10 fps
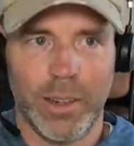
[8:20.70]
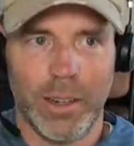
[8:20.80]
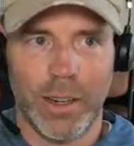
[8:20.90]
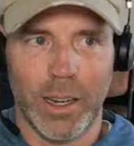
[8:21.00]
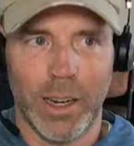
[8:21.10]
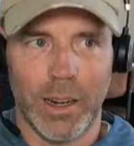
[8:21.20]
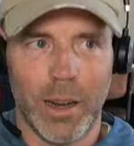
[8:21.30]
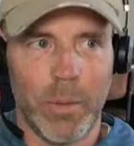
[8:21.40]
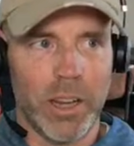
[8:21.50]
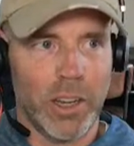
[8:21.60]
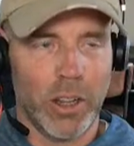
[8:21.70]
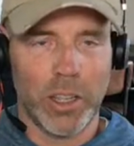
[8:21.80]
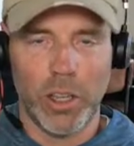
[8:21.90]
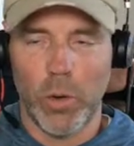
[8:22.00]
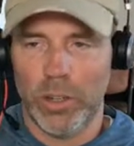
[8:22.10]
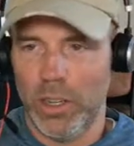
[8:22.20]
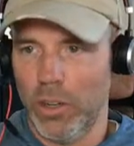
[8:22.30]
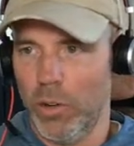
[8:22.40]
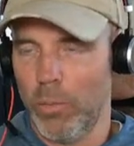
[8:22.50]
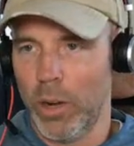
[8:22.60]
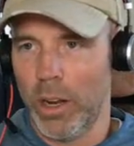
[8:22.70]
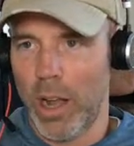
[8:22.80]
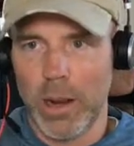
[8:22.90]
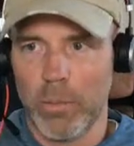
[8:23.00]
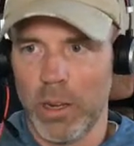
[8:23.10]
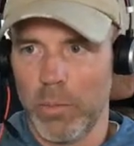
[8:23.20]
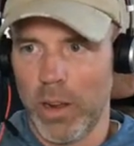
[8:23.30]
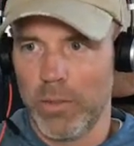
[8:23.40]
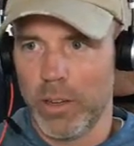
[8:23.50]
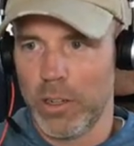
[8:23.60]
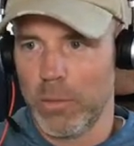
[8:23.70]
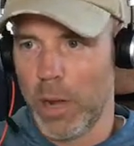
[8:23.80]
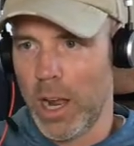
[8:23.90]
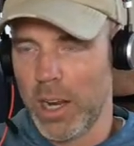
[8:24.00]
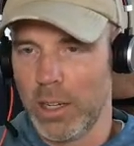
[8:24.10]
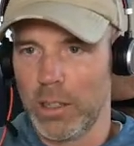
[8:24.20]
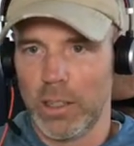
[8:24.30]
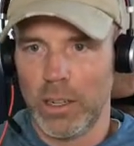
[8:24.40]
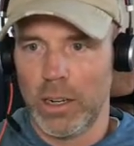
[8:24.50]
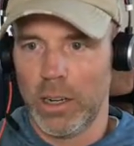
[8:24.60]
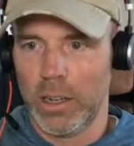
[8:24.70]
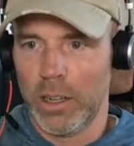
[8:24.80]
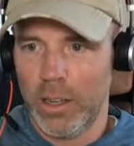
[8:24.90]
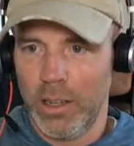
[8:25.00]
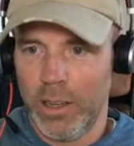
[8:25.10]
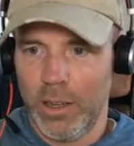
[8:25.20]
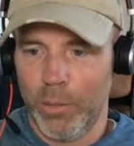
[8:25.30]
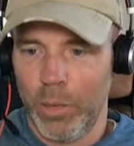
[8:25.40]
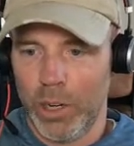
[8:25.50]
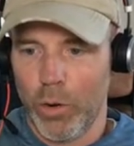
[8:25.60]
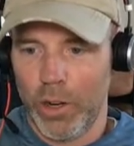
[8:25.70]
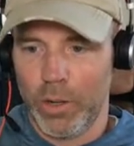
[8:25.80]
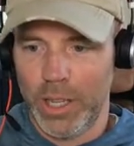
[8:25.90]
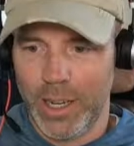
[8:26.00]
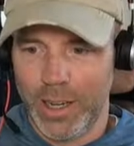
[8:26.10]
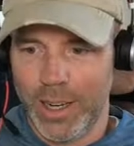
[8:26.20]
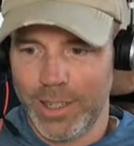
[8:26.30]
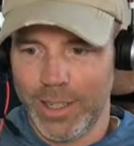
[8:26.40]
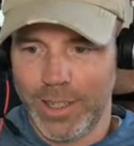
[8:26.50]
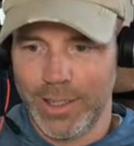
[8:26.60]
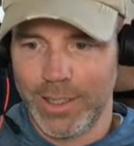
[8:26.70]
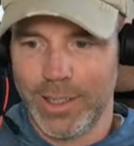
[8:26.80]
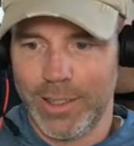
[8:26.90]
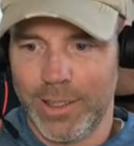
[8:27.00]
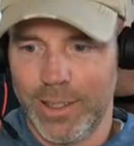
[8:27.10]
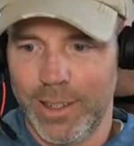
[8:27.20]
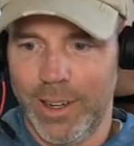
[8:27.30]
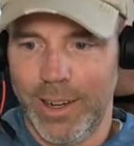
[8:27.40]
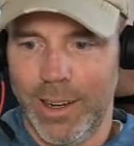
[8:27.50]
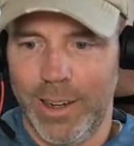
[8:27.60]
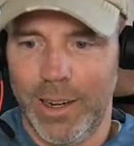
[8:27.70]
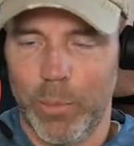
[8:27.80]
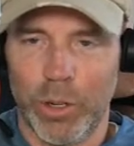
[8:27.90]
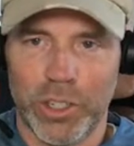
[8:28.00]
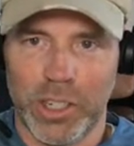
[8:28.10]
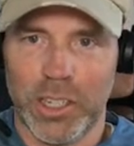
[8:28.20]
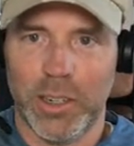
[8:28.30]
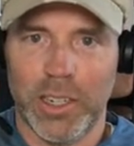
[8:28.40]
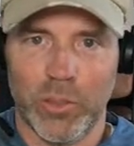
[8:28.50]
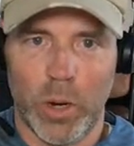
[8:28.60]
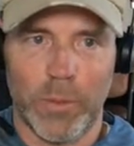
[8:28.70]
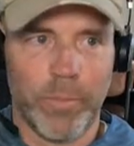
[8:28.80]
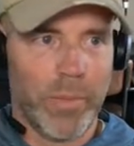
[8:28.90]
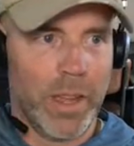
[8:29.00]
again, I'm not telling you what to do, but I am in my fund buying Bitcoin-related entities, and personally as well.